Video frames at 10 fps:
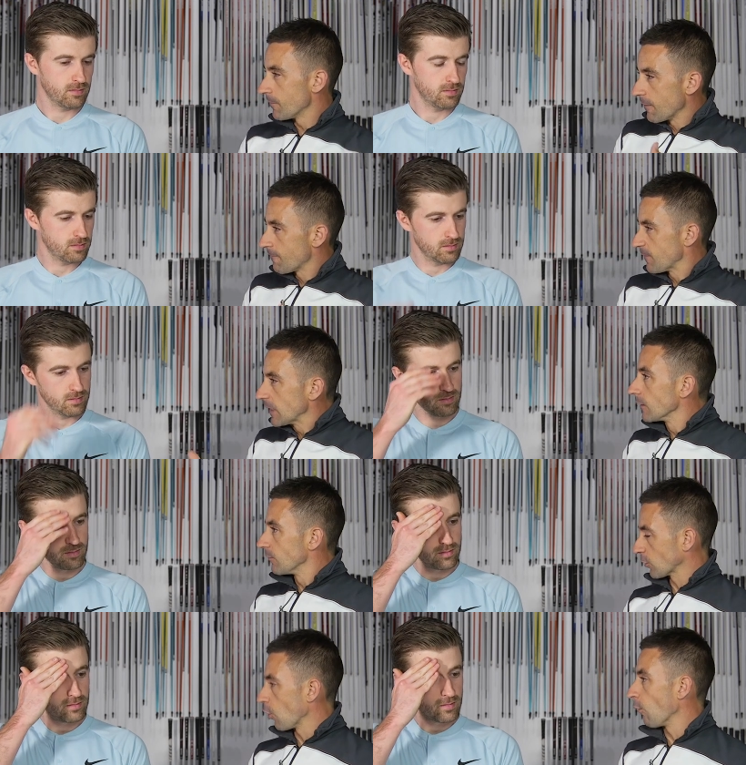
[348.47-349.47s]
Speaker 1: the feel
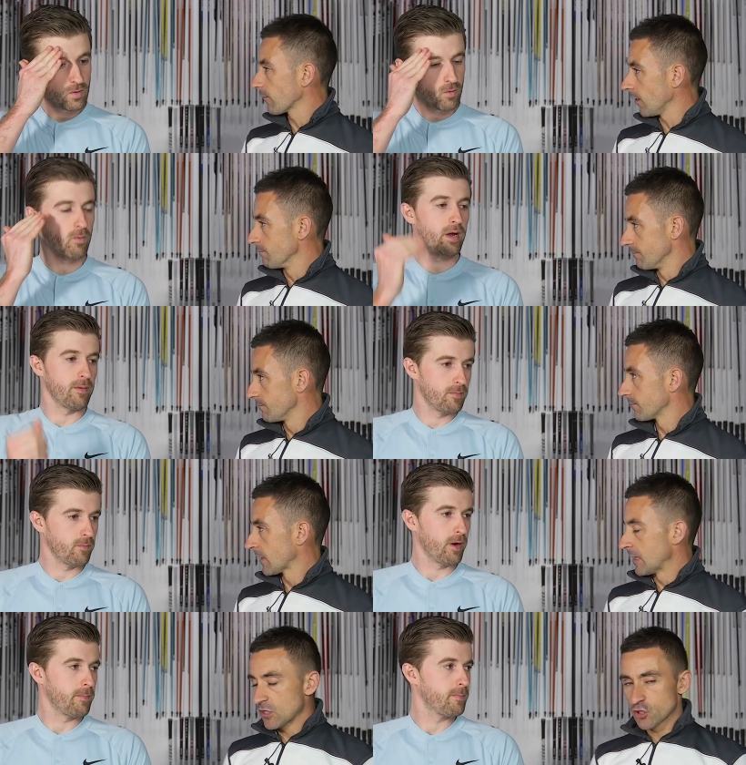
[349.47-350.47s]
of a golf club. Right,
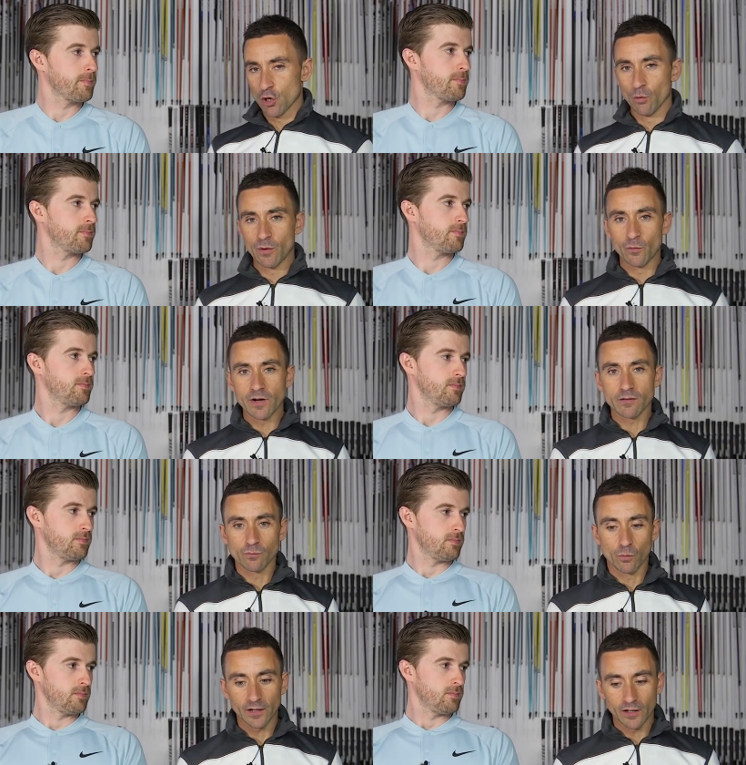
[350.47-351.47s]
right. So when we're
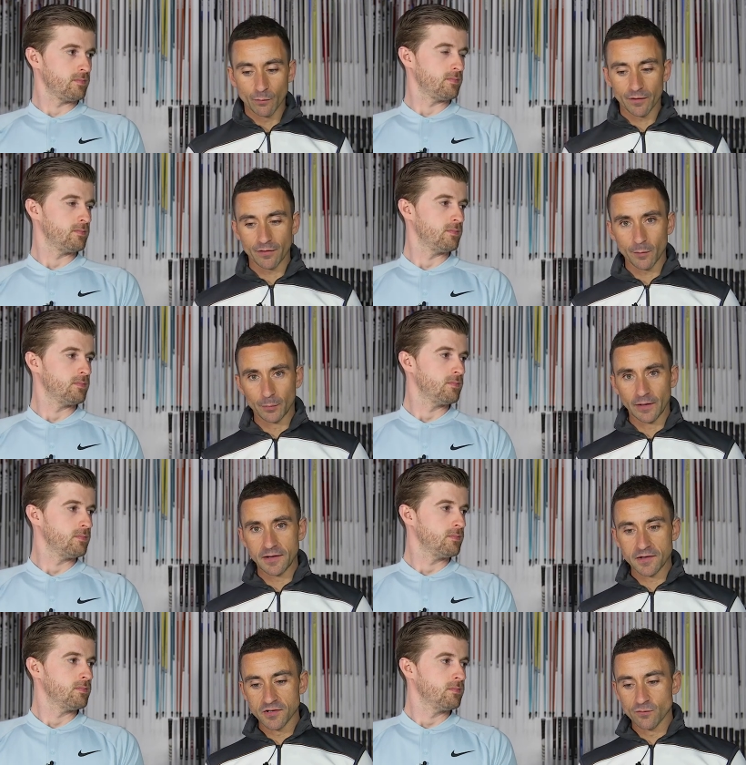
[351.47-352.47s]
working with our
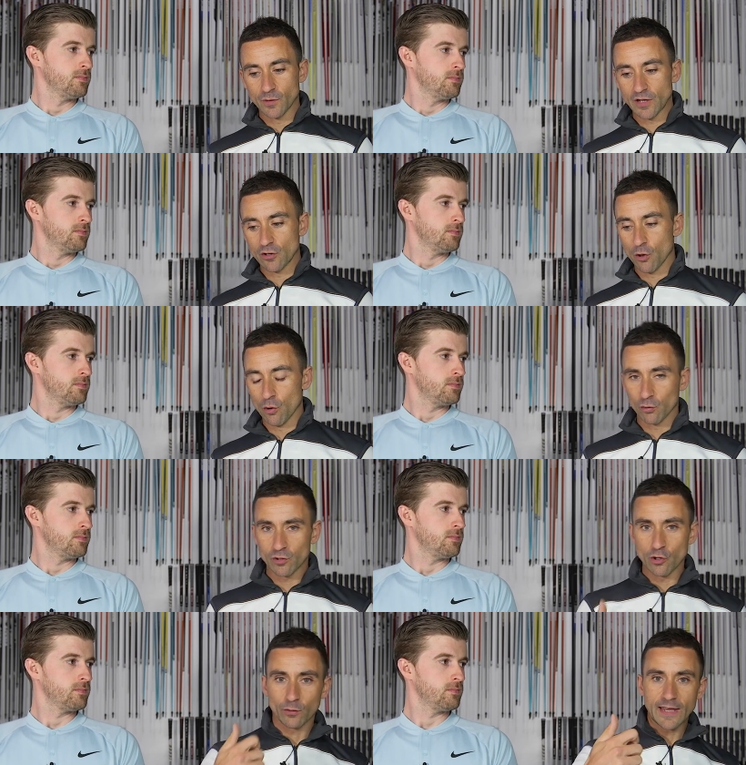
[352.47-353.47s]
players and we
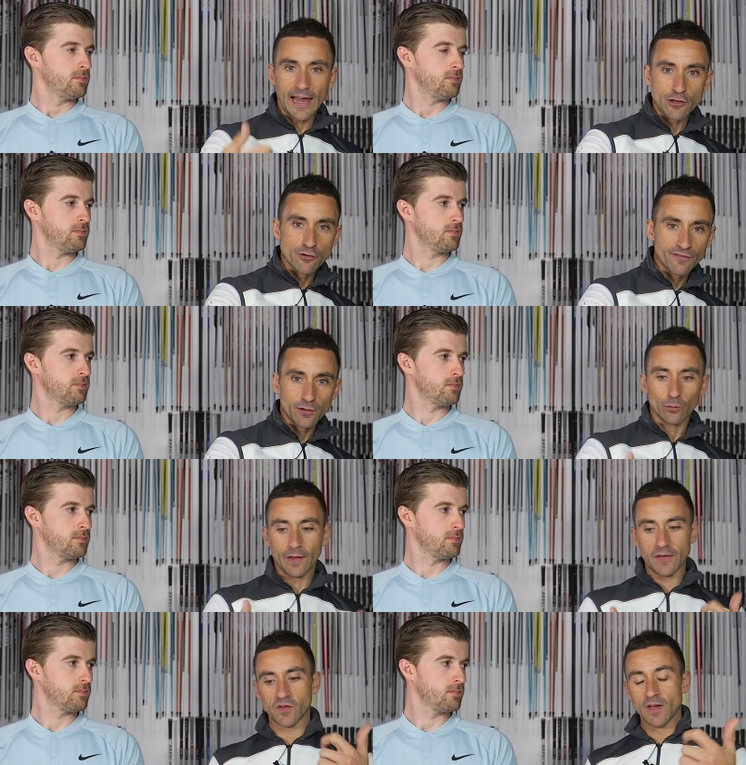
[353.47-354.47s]
go, you know, can you feel
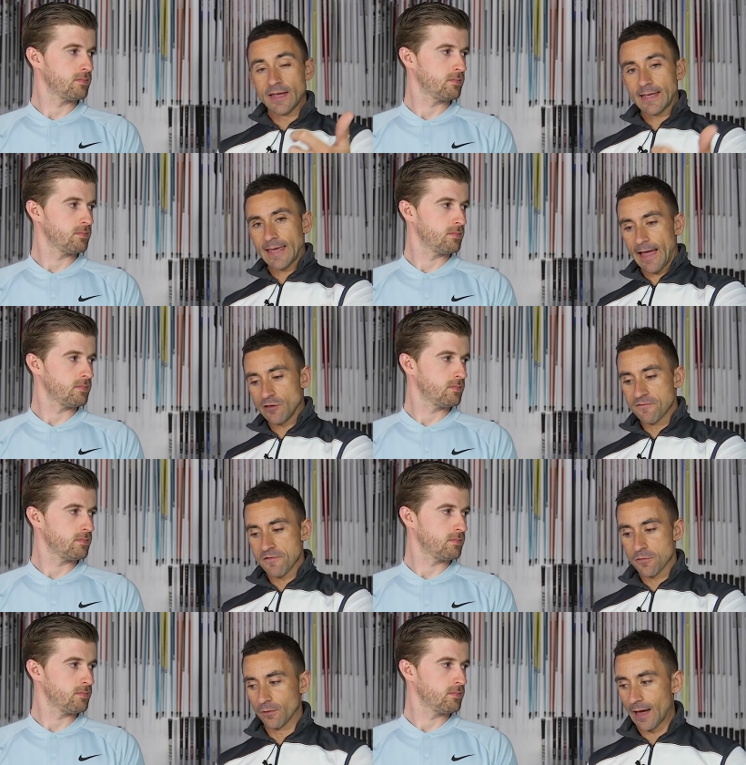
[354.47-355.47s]
this? Can you
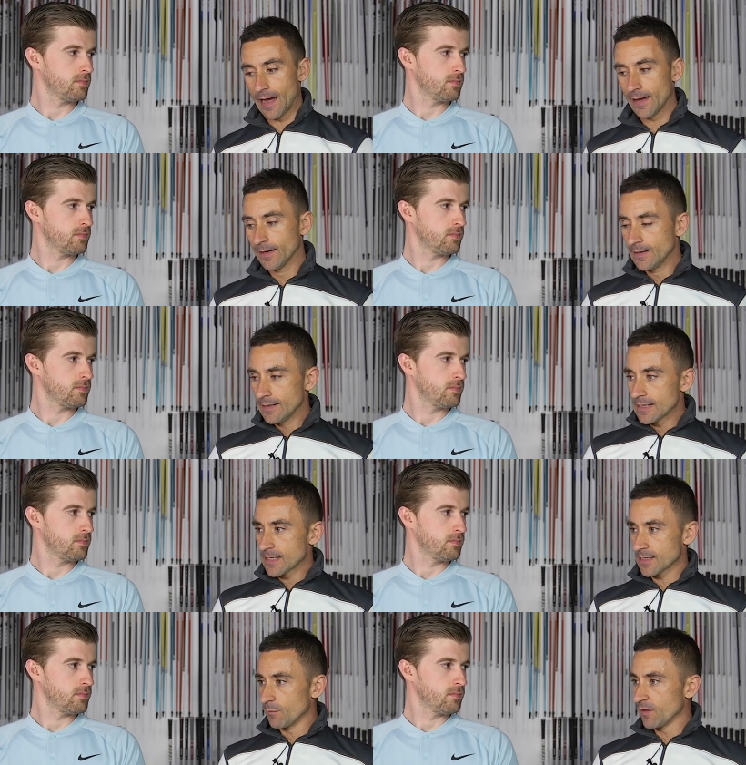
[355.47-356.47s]
feel that?
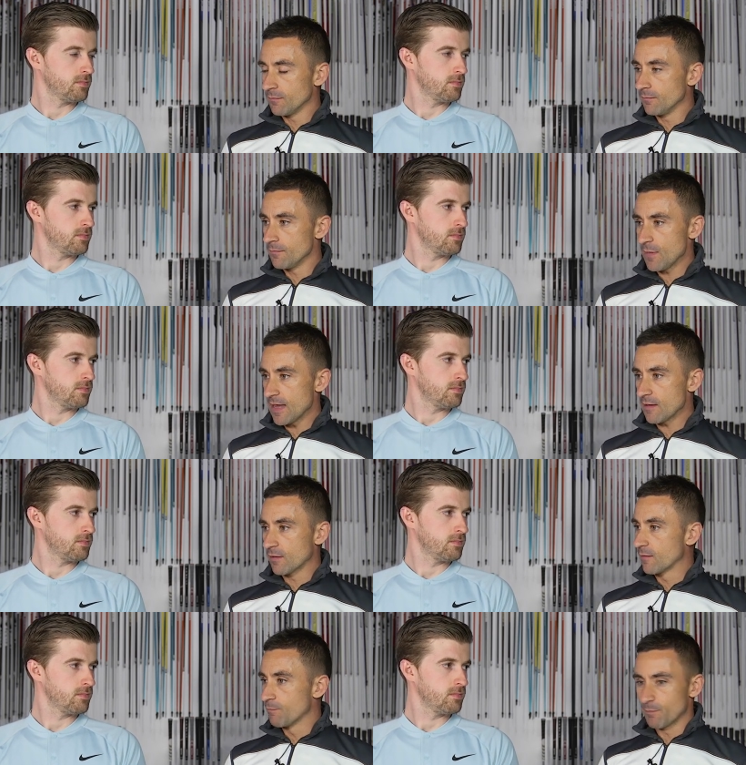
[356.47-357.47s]
Some of them
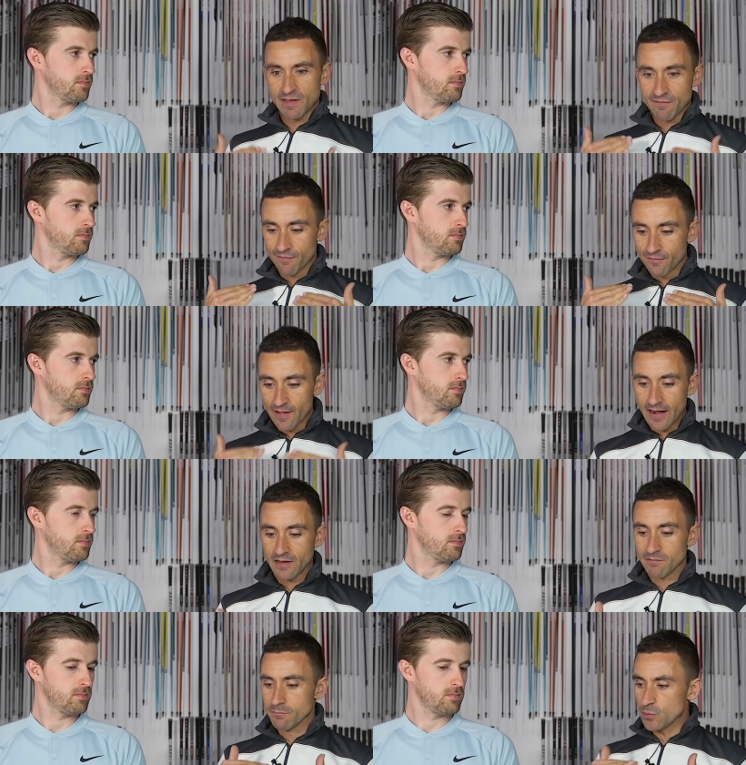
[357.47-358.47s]
may be
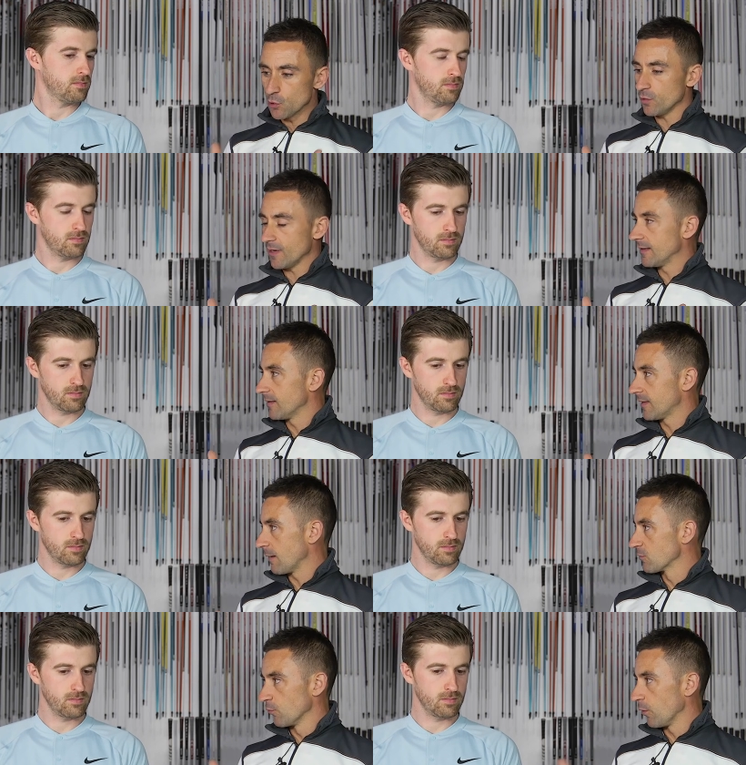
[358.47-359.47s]
very mute in
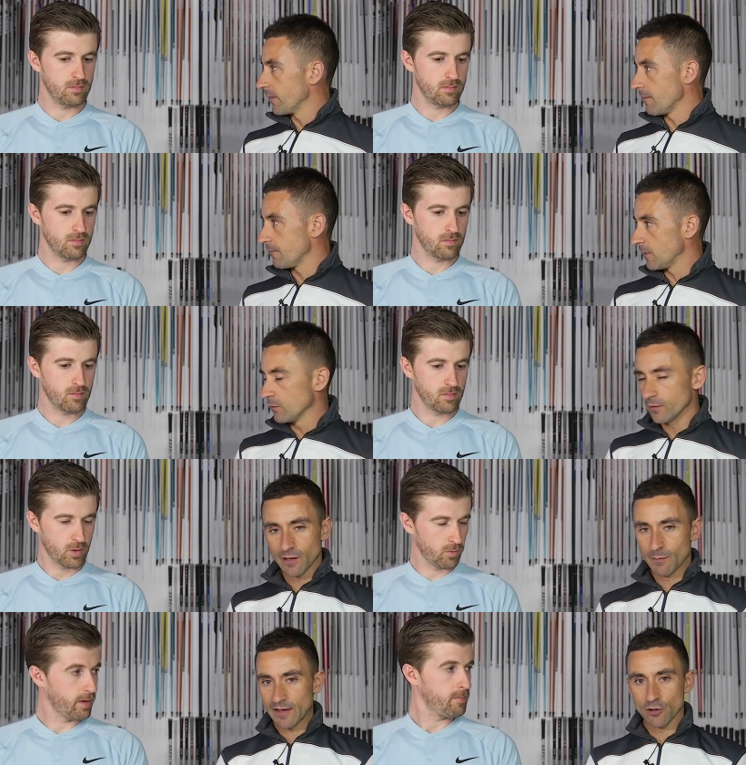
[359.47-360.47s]
terms of what they feel,
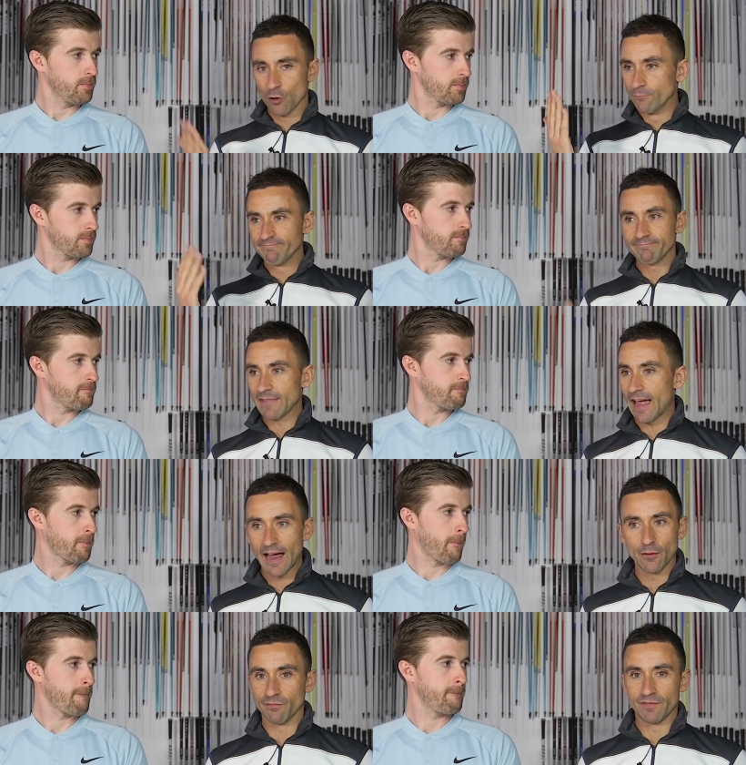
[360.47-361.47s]
and they right. might go,
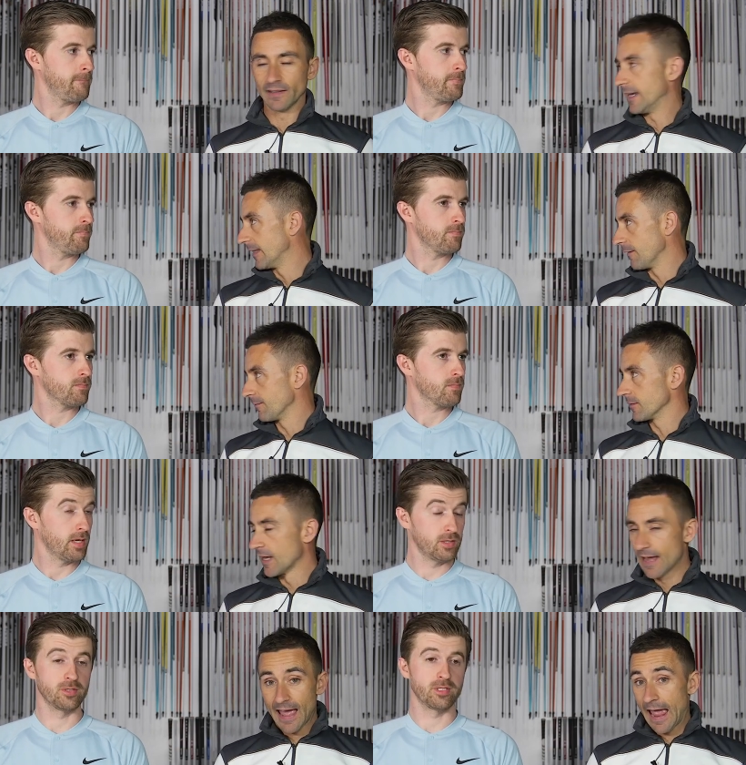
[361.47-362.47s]
yeah, I don't feel any
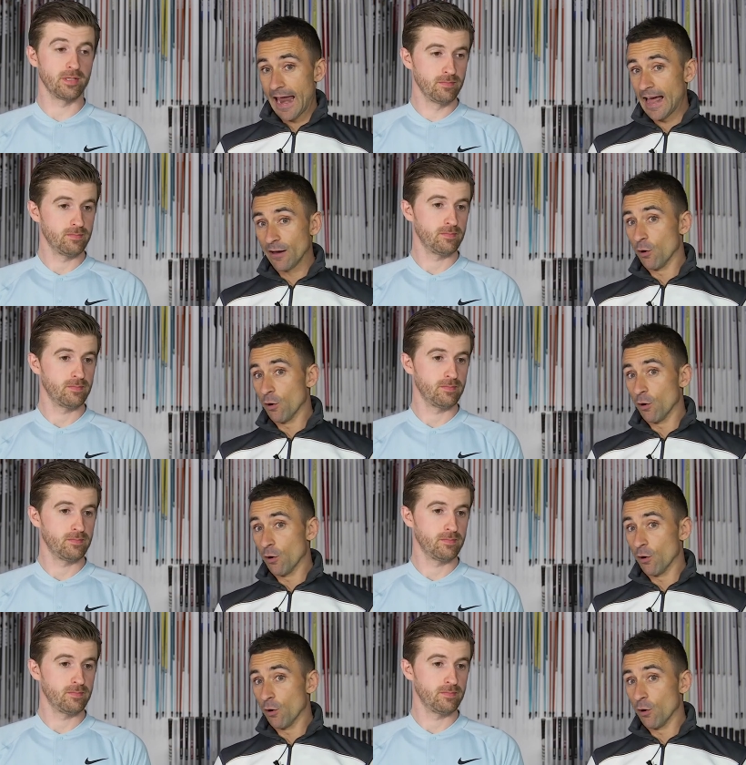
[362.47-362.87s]
difference. Interesting. And I